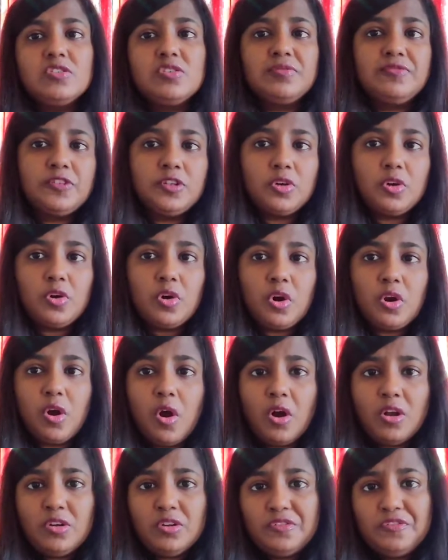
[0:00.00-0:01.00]
So for
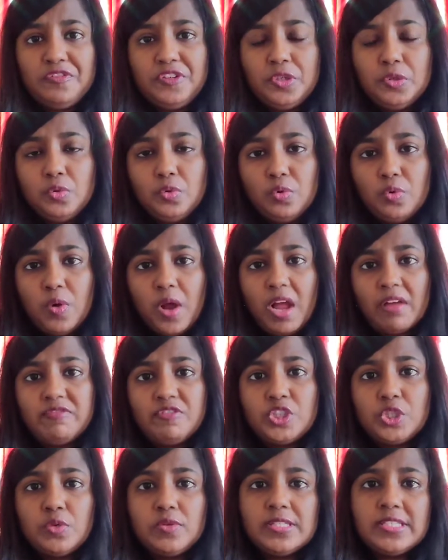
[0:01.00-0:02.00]
all of you who
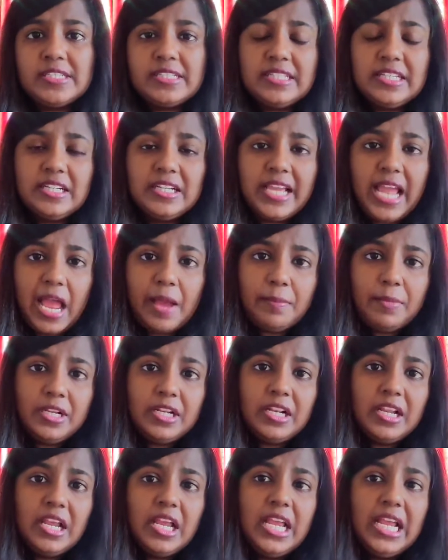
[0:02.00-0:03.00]
have chosen the
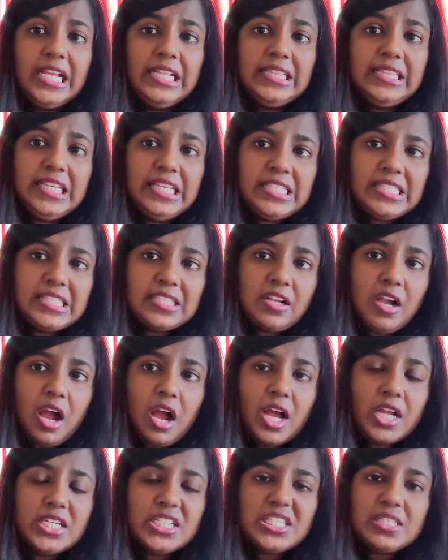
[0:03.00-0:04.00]
Camel, this
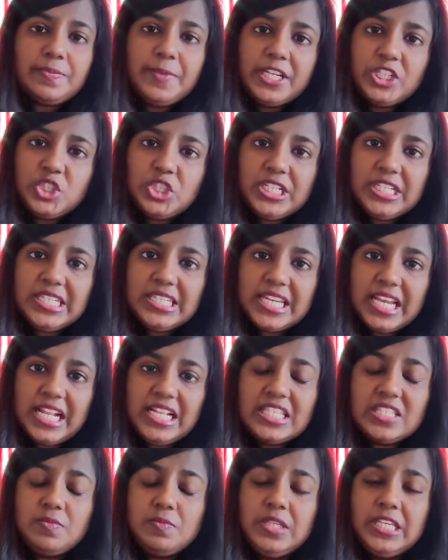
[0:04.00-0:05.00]
card especially
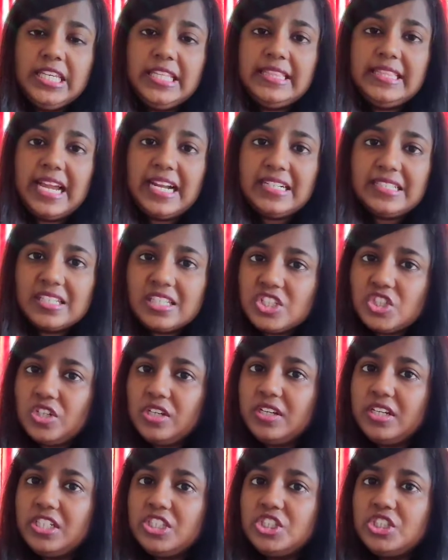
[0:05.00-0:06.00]
tells me that this
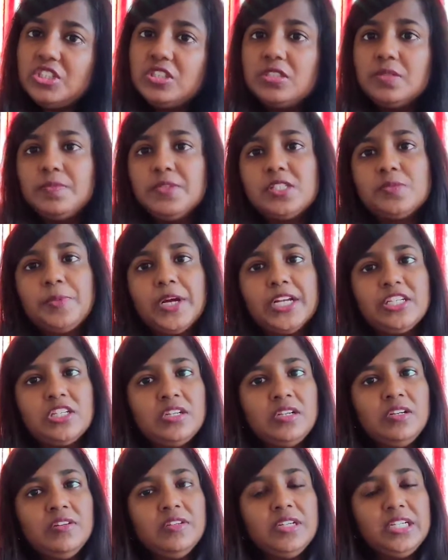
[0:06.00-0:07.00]
relationship, this
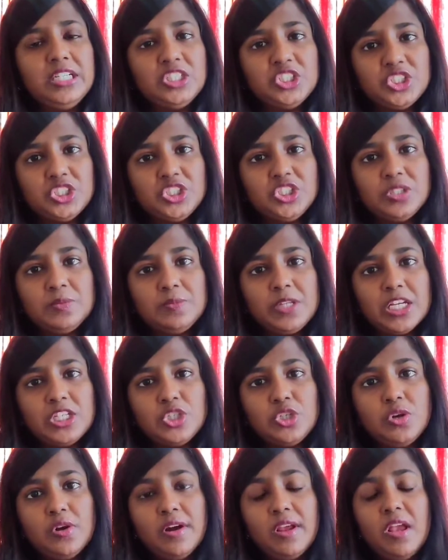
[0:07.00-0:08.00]
particular relationship
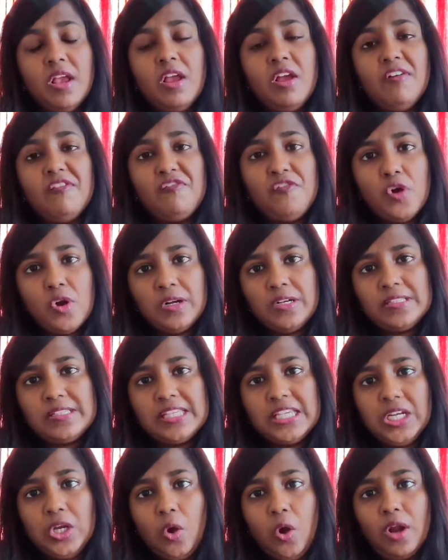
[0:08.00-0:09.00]
that you're
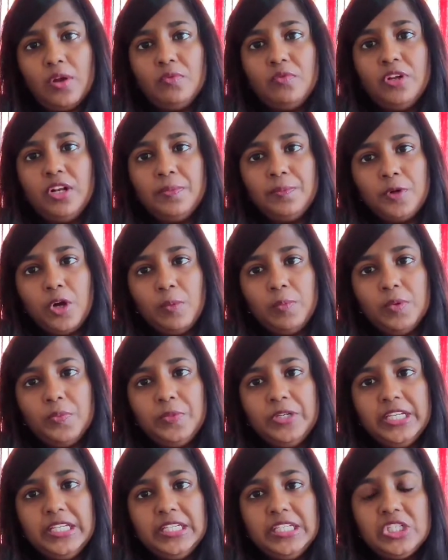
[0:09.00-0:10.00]
focusing on, will
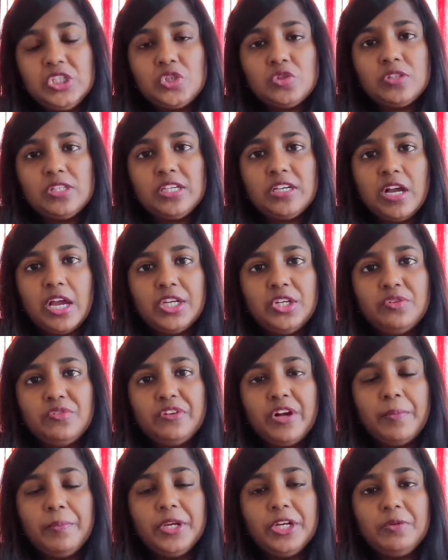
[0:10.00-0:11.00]
probably lead to the kind
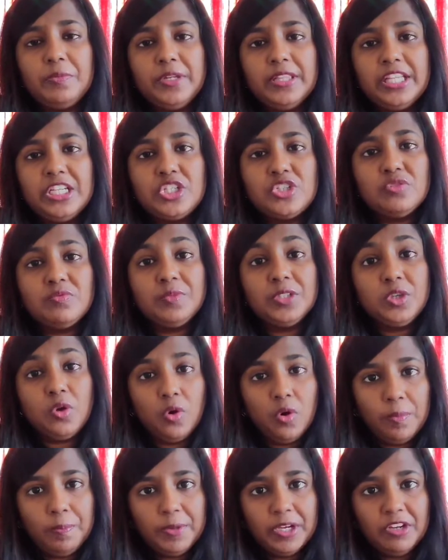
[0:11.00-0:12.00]
of commitment that you've been
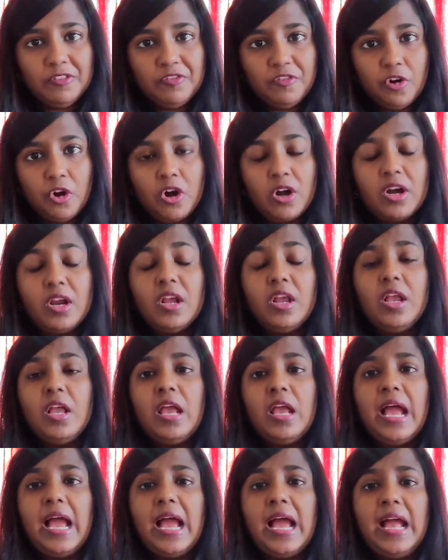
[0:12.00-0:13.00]
hoping for.
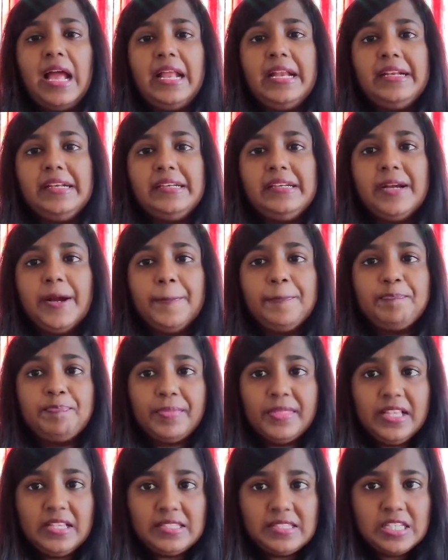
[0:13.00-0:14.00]
And
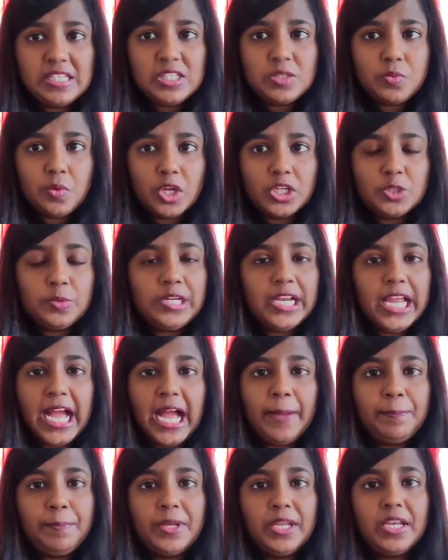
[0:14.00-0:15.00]
this is what will
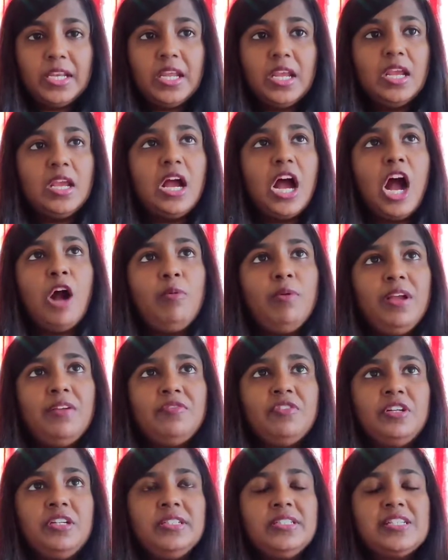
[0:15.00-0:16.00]
happen.
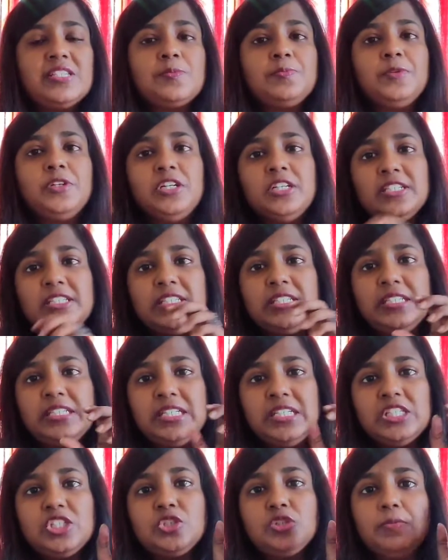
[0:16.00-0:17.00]
However, this person
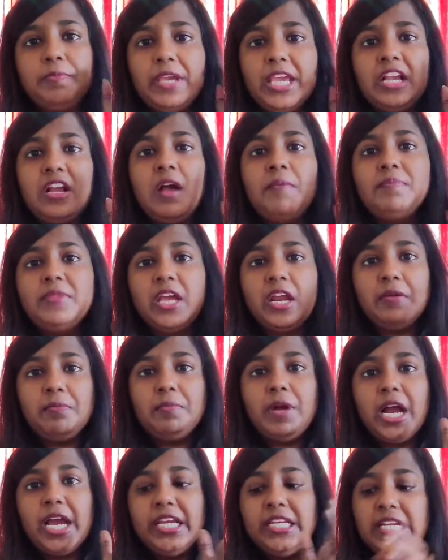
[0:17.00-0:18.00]
needs to make up their
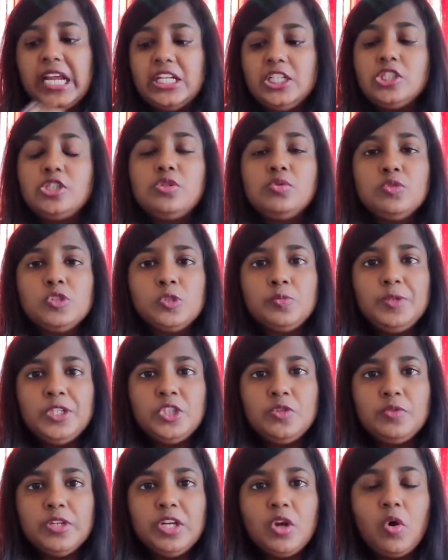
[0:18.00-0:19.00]
mind and choose
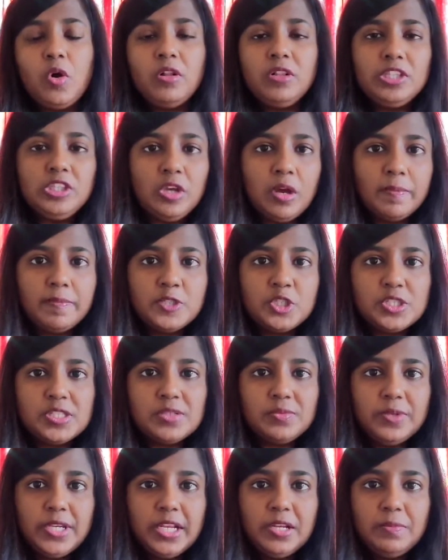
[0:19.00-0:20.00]
between all the
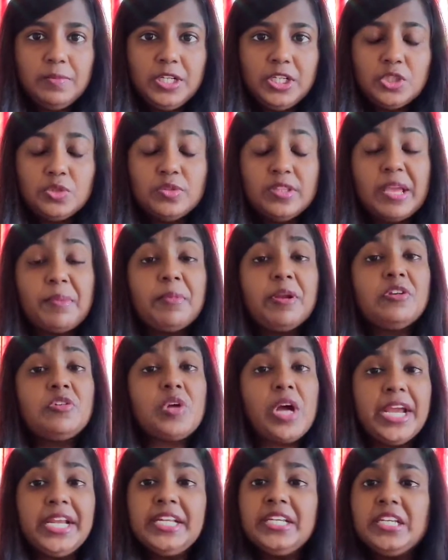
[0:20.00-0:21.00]
options available to them,
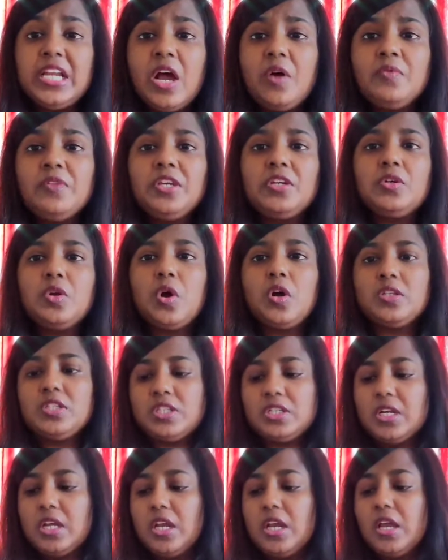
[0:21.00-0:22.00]
and right now they're
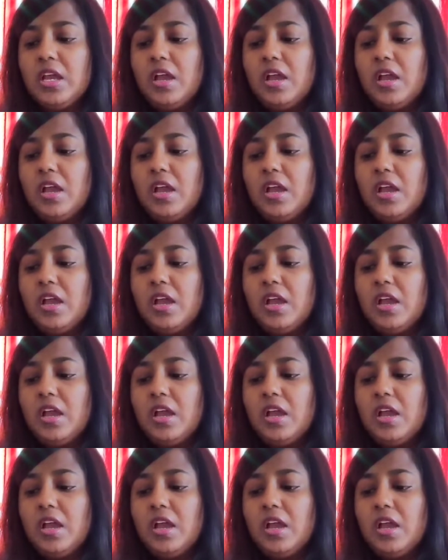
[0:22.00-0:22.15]
not